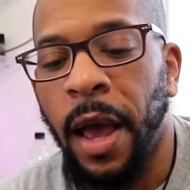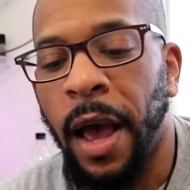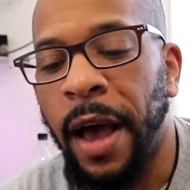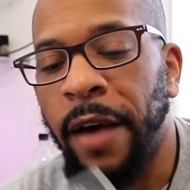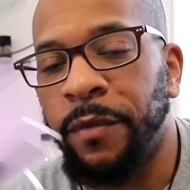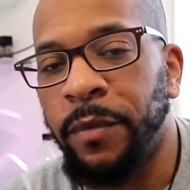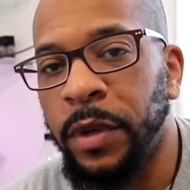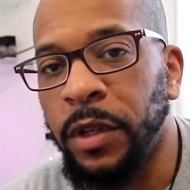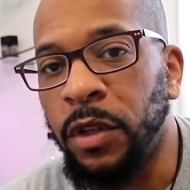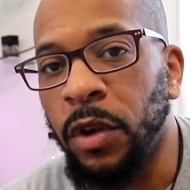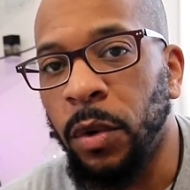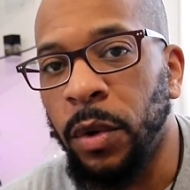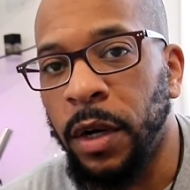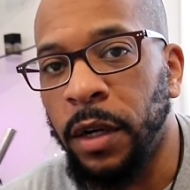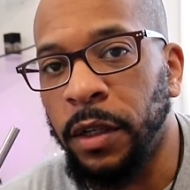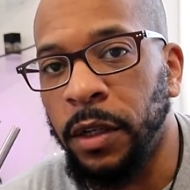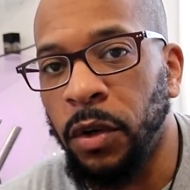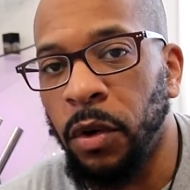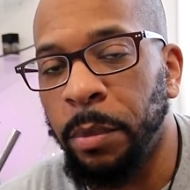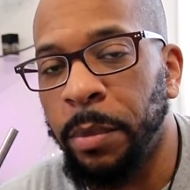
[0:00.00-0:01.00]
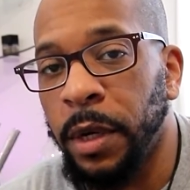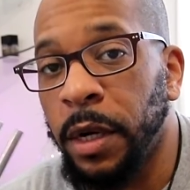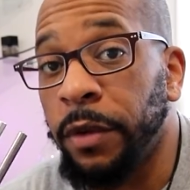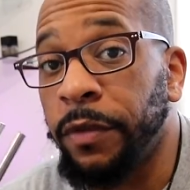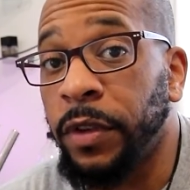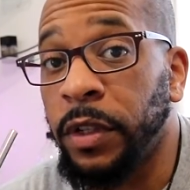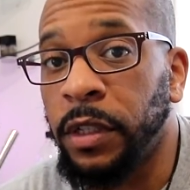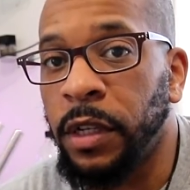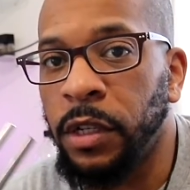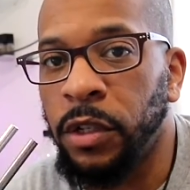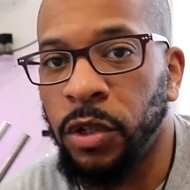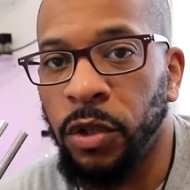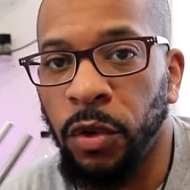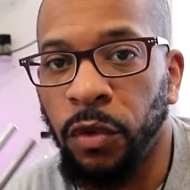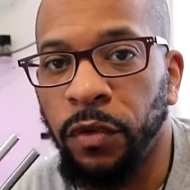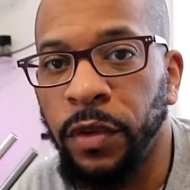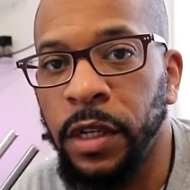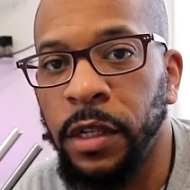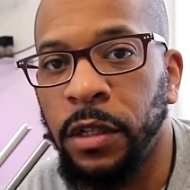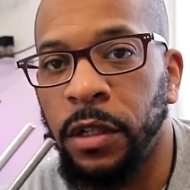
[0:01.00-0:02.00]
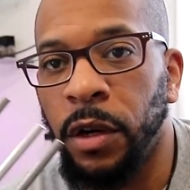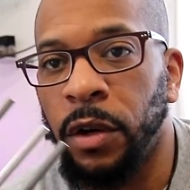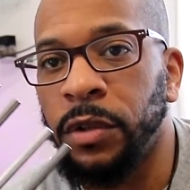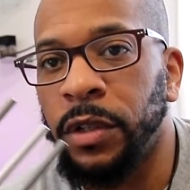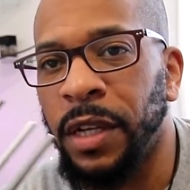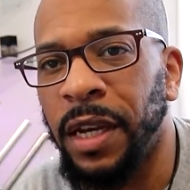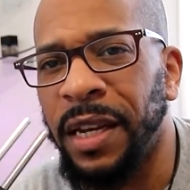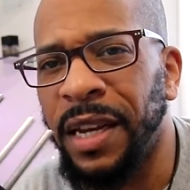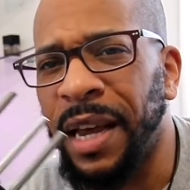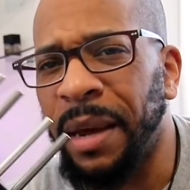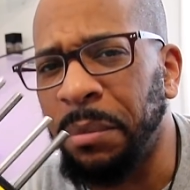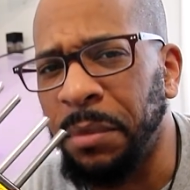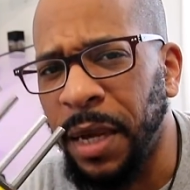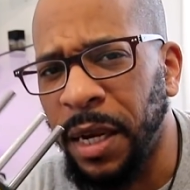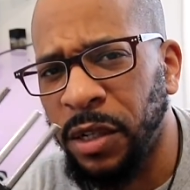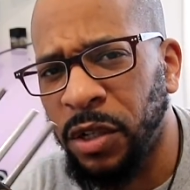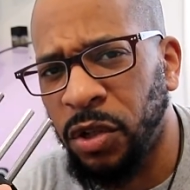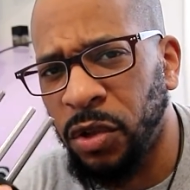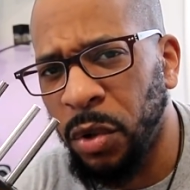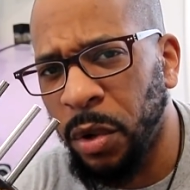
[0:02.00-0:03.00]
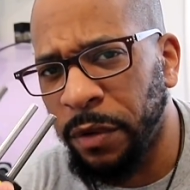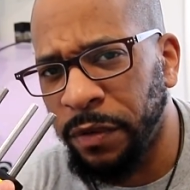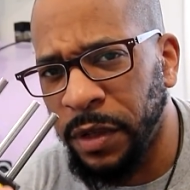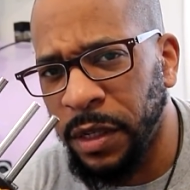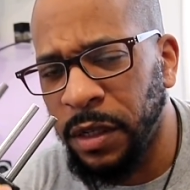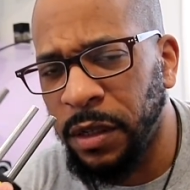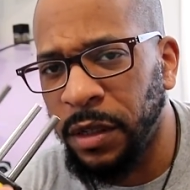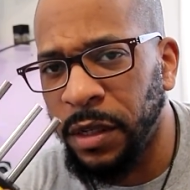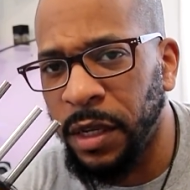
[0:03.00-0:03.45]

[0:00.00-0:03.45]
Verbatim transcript: I've been doing a little bit of additional research and I'm not sure if these